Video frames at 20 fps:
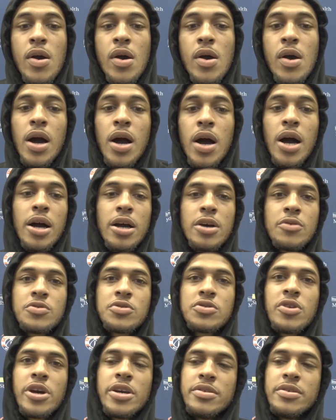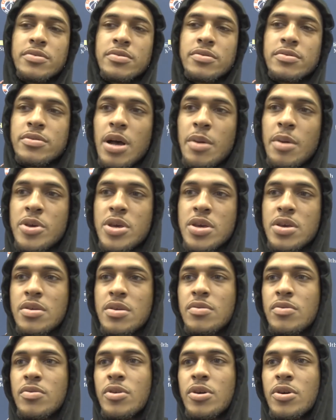Oh, it was great. I
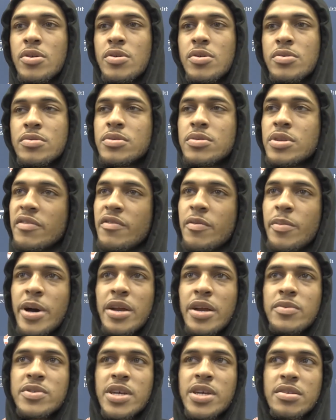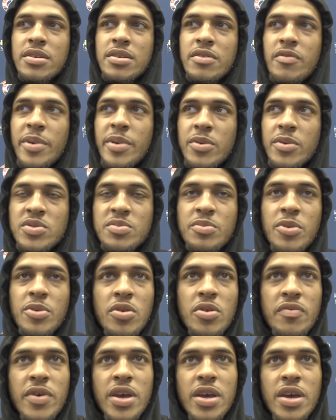mean, everybody was out there, everybody was
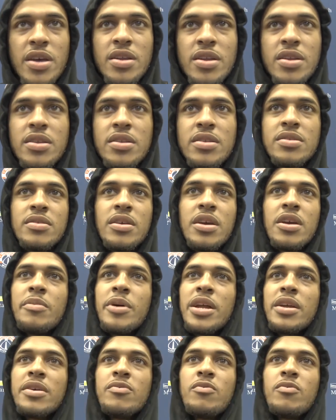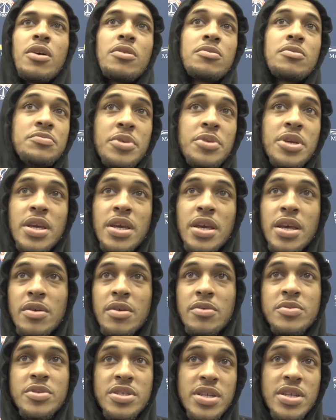motivating. Everybody welcomed me
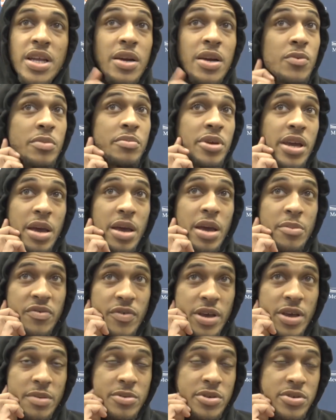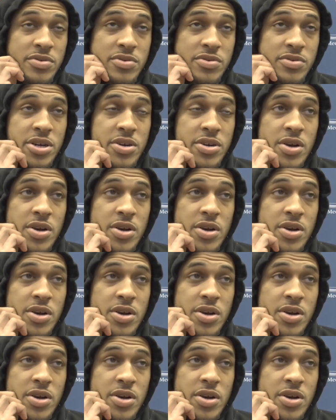in, just like one big happy family, felt